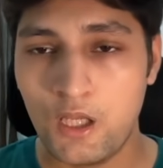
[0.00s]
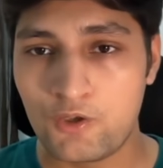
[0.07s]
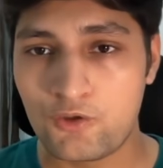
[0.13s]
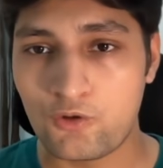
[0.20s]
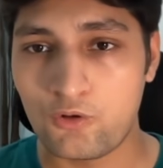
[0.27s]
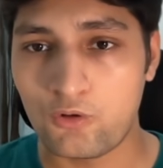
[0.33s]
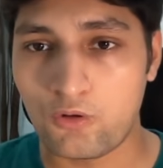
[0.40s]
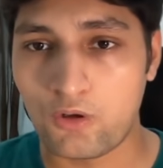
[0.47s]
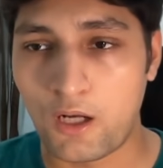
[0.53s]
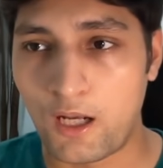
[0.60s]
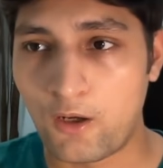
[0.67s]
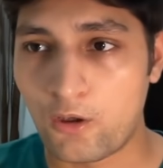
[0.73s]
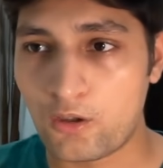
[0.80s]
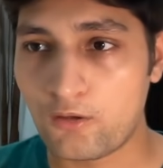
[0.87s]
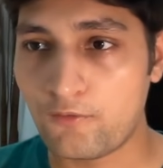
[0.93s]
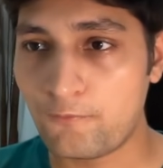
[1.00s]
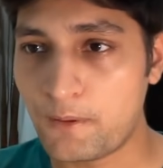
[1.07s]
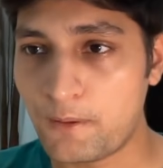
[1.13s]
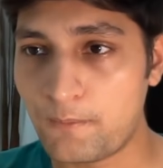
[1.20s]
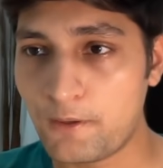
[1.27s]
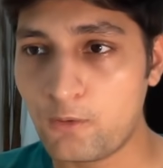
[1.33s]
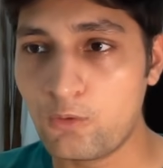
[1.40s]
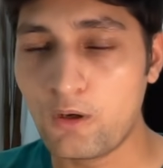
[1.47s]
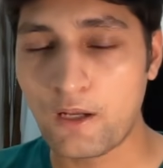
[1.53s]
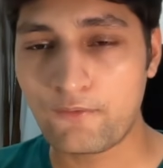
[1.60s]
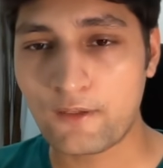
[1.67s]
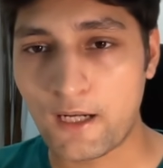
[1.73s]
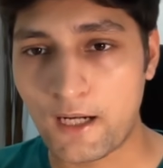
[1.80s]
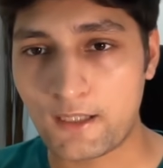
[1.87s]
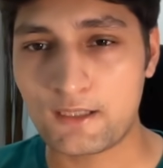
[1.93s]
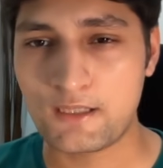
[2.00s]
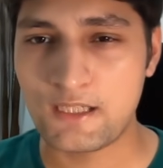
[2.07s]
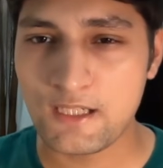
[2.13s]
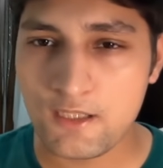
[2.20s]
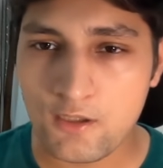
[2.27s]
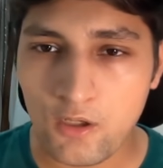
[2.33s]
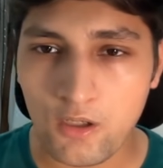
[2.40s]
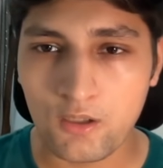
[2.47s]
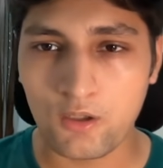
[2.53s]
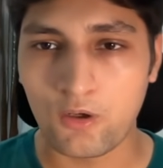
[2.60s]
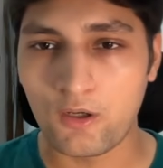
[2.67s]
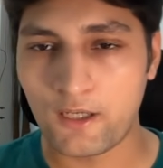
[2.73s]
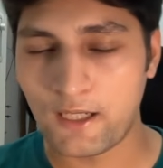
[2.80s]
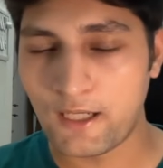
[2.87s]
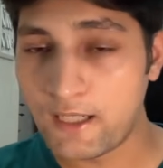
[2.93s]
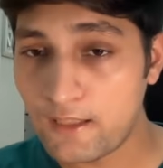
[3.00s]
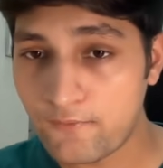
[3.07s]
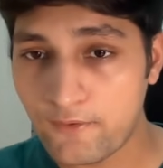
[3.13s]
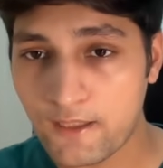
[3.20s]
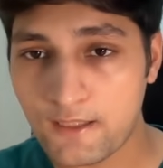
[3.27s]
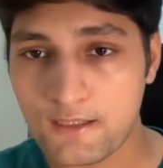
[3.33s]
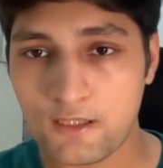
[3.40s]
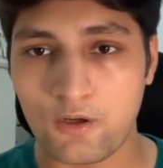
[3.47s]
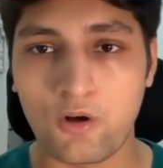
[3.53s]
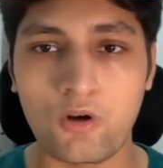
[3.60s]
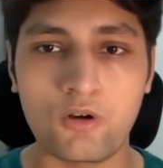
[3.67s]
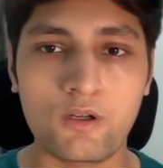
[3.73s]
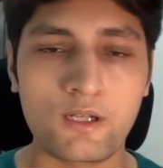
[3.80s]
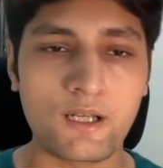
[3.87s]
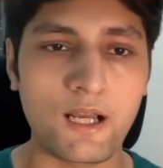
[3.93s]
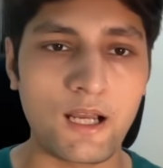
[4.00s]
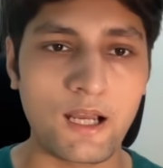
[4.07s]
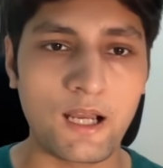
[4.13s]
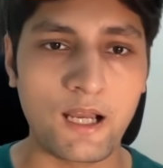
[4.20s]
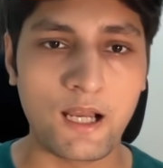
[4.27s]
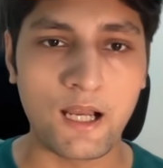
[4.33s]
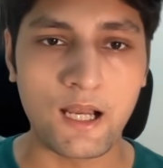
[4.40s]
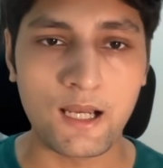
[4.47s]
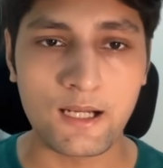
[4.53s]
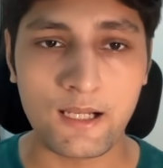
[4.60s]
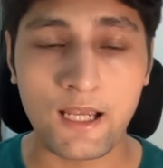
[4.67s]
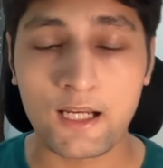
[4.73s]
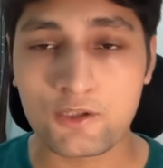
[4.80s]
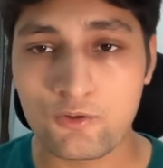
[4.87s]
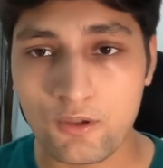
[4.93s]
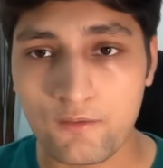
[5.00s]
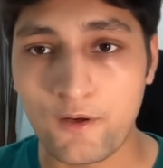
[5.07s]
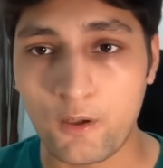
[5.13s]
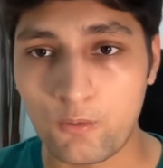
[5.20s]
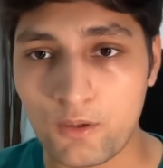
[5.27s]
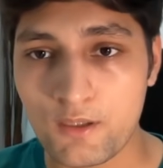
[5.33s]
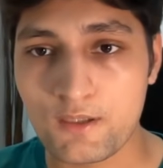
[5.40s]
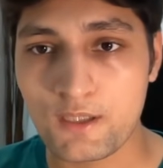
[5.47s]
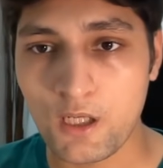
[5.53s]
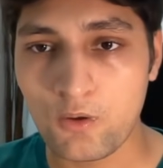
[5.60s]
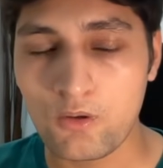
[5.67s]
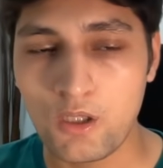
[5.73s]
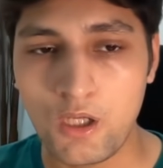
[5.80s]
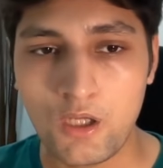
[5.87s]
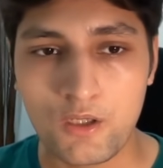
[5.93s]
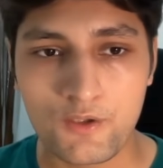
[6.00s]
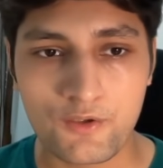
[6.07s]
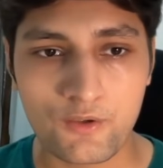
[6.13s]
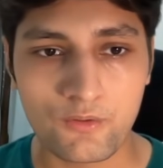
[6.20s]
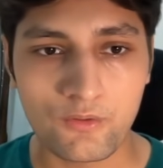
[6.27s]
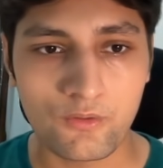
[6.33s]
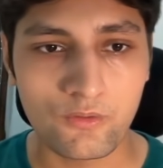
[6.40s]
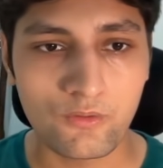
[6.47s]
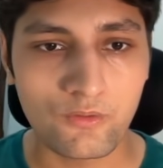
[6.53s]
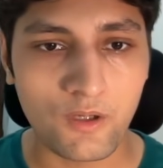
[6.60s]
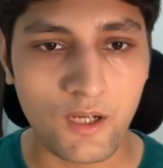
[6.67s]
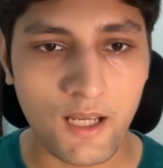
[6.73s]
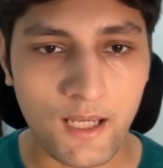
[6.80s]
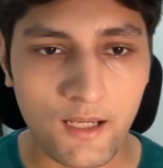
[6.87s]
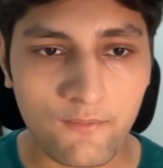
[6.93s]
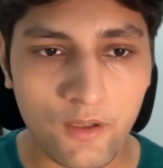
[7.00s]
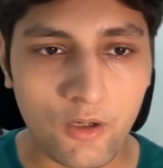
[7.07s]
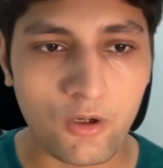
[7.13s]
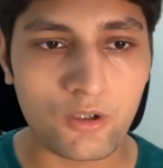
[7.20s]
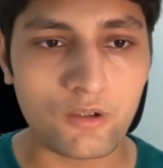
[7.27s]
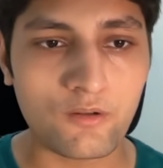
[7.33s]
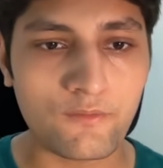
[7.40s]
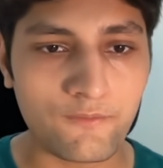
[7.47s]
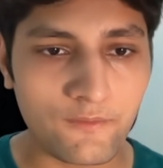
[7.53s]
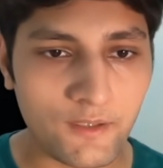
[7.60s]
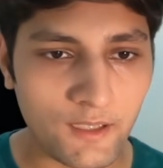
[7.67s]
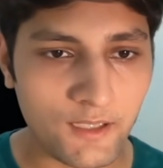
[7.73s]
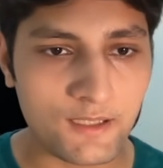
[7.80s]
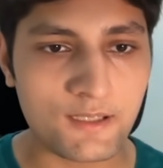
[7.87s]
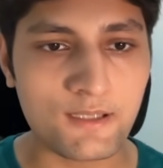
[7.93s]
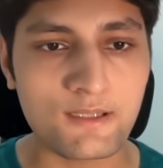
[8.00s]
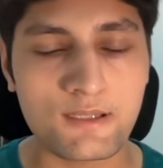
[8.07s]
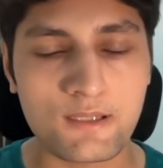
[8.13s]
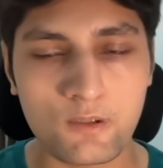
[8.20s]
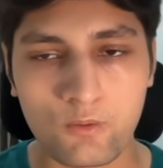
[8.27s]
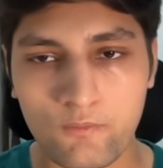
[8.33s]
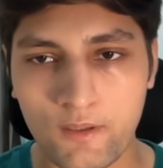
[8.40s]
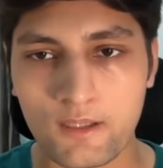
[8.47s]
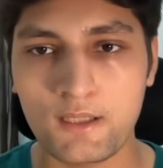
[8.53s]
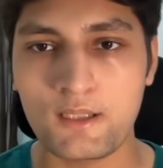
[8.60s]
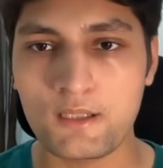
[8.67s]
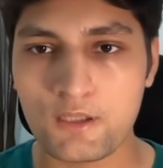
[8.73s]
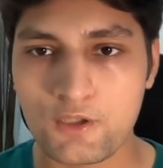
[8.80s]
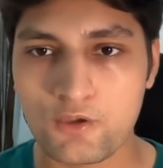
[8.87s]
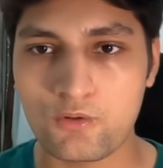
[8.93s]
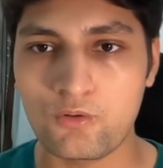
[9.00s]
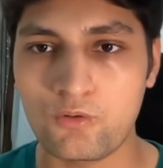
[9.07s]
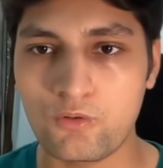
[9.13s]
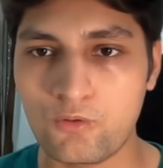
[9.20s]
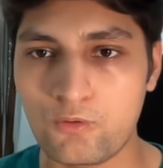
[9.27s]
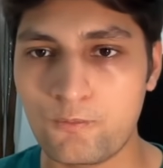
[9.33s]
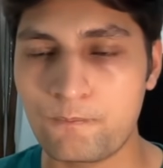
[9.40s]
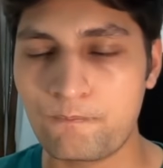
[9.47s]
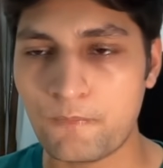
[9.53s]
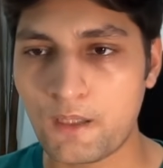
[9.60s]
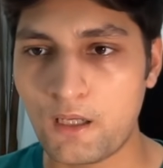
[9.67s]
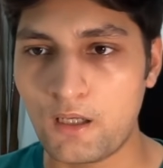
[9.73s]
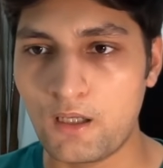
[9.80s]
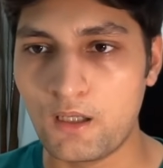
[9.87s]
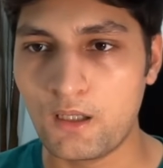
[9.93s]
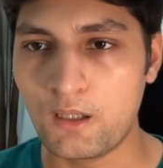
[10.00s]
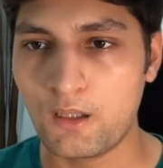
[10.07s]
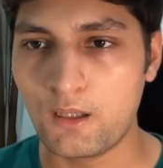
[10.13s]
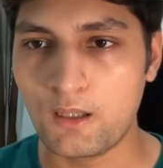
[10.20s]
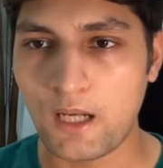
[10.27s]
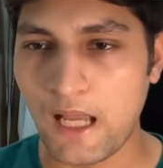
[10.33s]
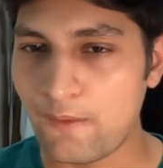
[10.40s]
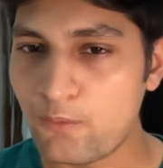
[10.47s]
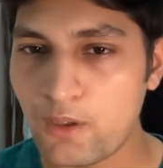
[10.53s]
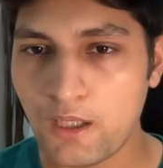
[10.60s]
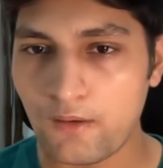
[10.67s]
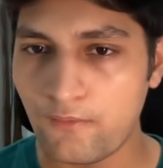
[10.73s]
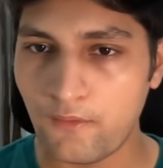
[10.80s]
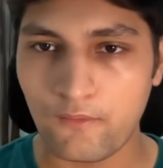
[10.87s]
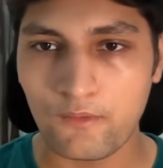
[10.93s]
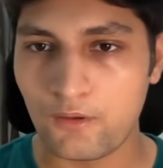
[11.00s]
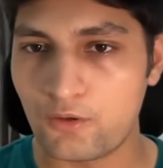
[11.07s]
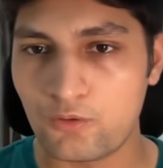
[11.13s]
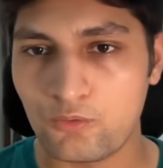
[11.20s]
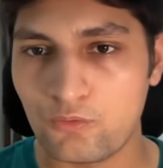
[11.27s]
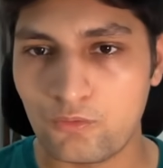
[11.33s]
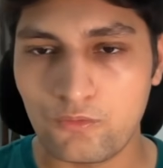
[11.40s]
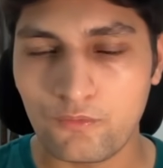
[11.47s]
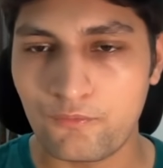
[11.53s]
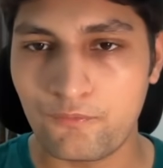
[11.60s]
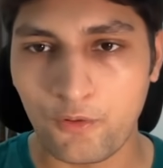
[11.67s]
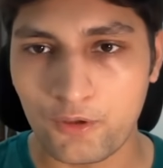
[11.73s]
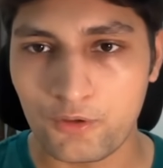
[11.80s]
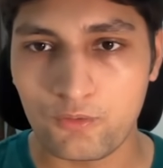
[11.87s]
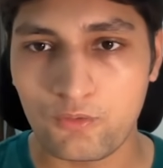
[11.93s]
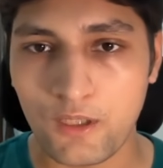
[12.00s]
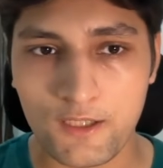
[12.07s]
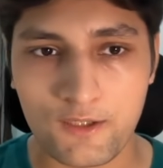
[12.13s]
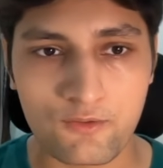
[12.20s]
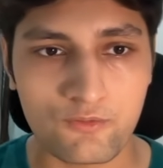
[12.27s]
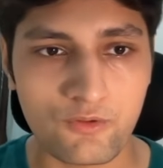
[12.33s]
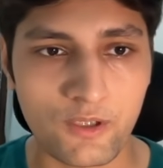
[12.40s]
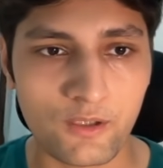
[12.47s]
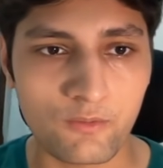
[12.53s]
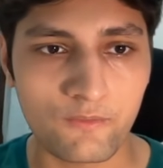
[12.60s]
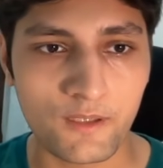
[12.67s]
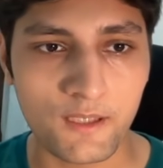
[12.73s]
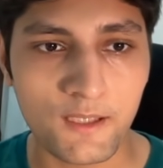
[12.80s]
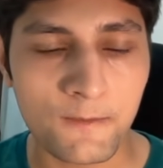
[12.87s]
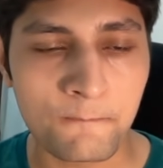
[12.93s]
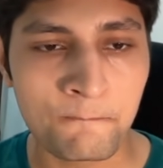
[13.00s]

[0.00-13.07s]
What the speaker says: So, a lot of people who have cracked the GSOC or LFX or are actual founders now. So, I have a lot of connections over there. So, I would love to for you guys to join over there.